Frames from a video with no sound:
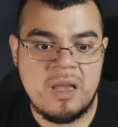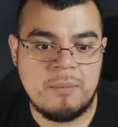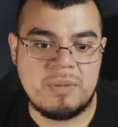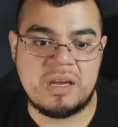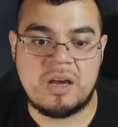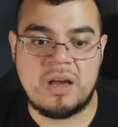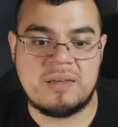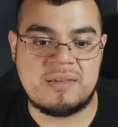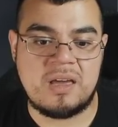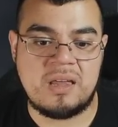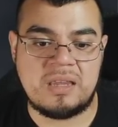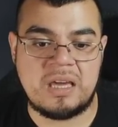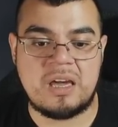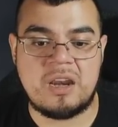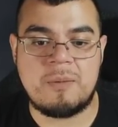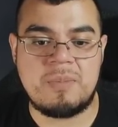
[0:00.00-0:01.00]
because
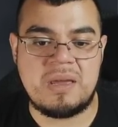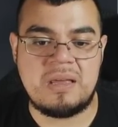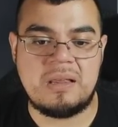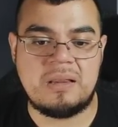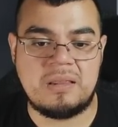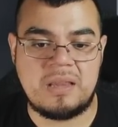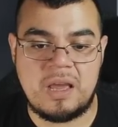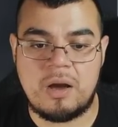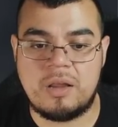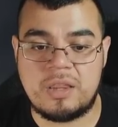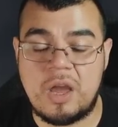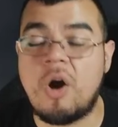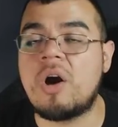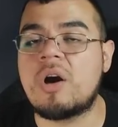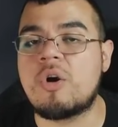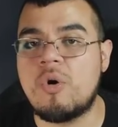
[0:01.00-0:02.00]

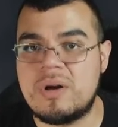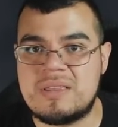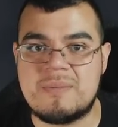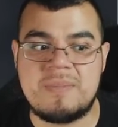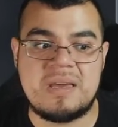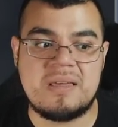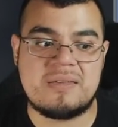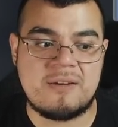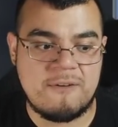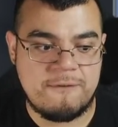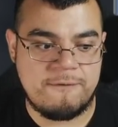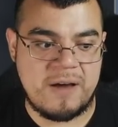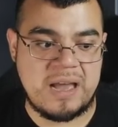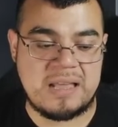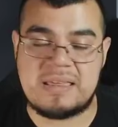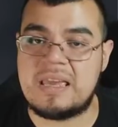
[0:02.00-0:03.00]
there are going to be some
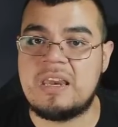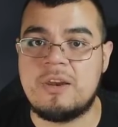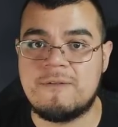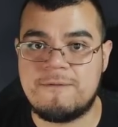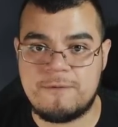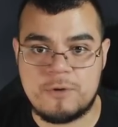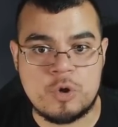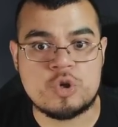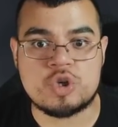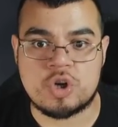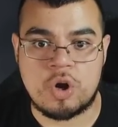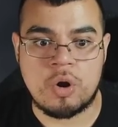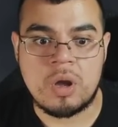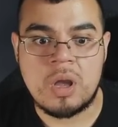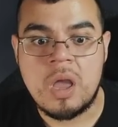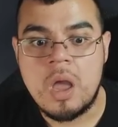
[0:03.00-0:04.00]
fights in the
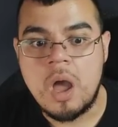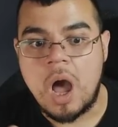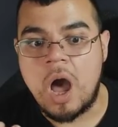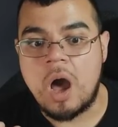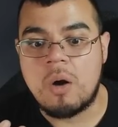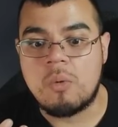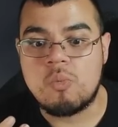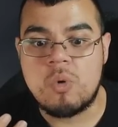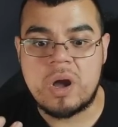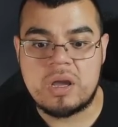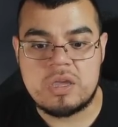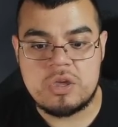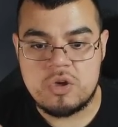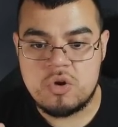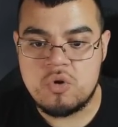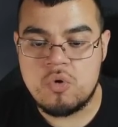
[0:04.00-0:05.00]
future where
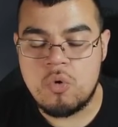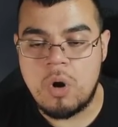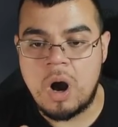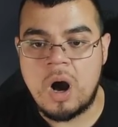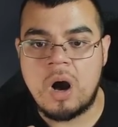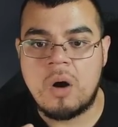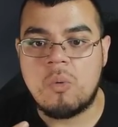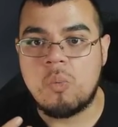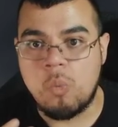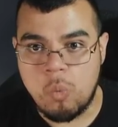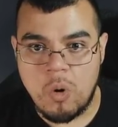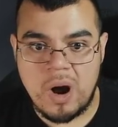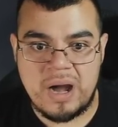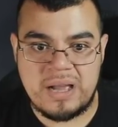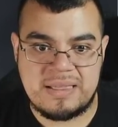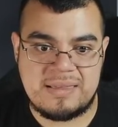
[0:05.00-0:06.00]
you are
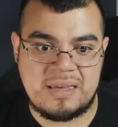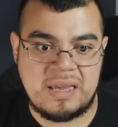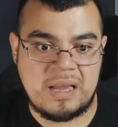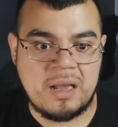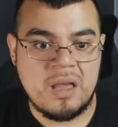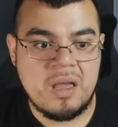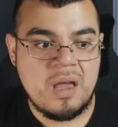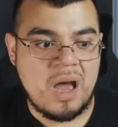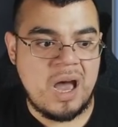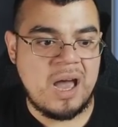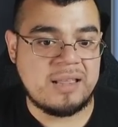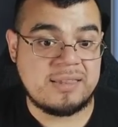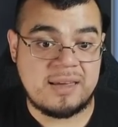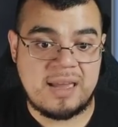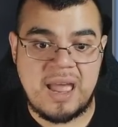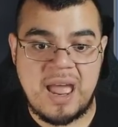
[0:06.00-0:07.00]
wanting
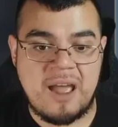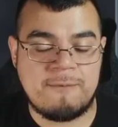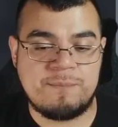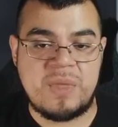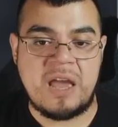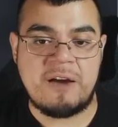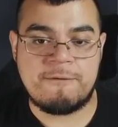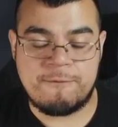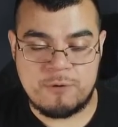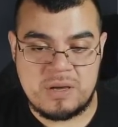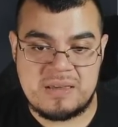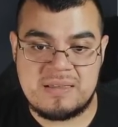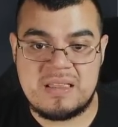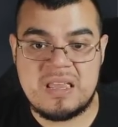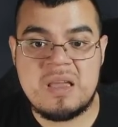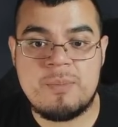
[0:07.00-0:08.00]
to have that
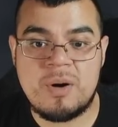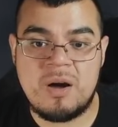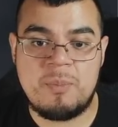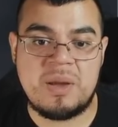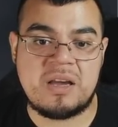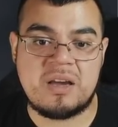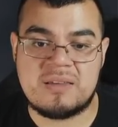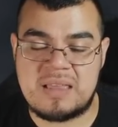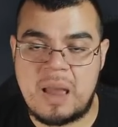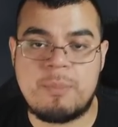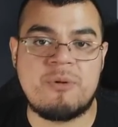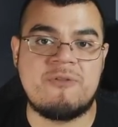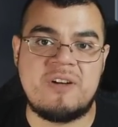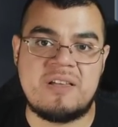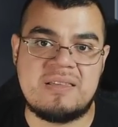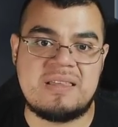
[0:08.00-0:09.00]
freeze debuff, because that
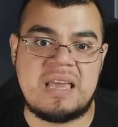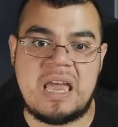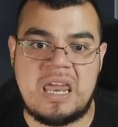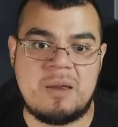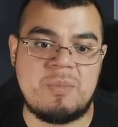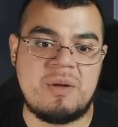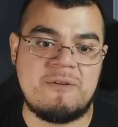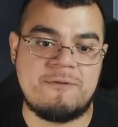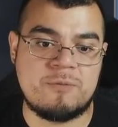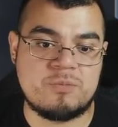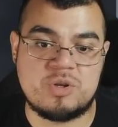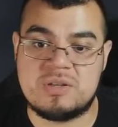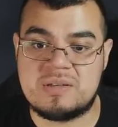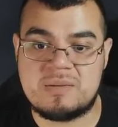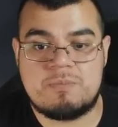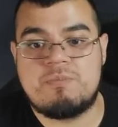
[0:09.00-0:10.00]
prevents the enemy from
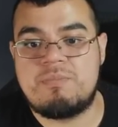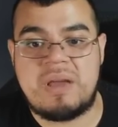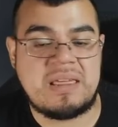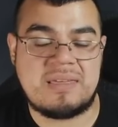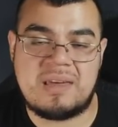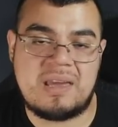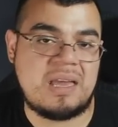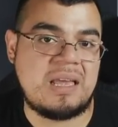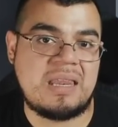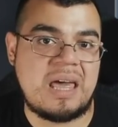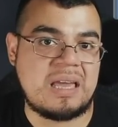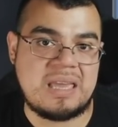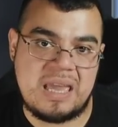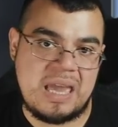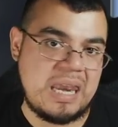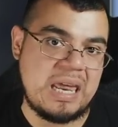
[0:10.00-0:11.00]
just basically
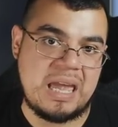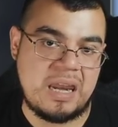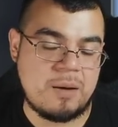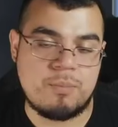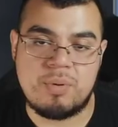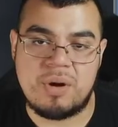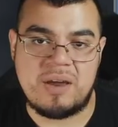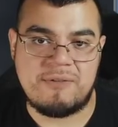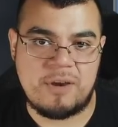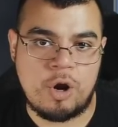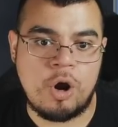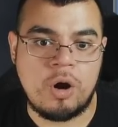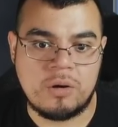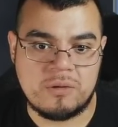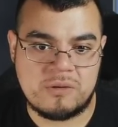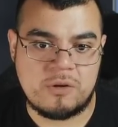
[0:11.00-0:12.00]
not getting any brave at
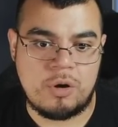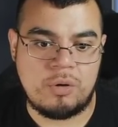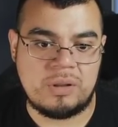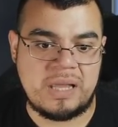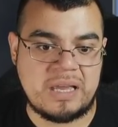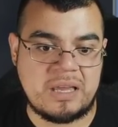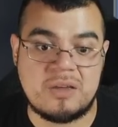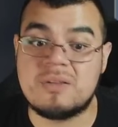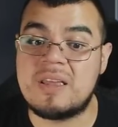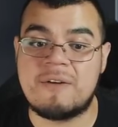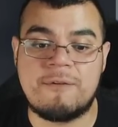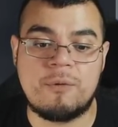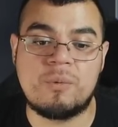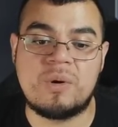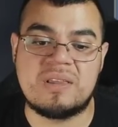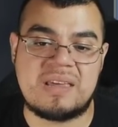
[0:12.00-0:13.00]
all. So like, you
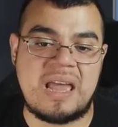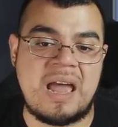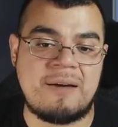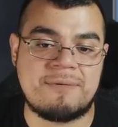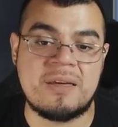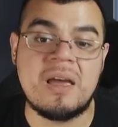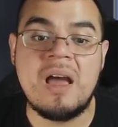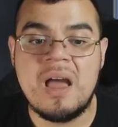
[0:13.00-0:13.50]
definitely want to have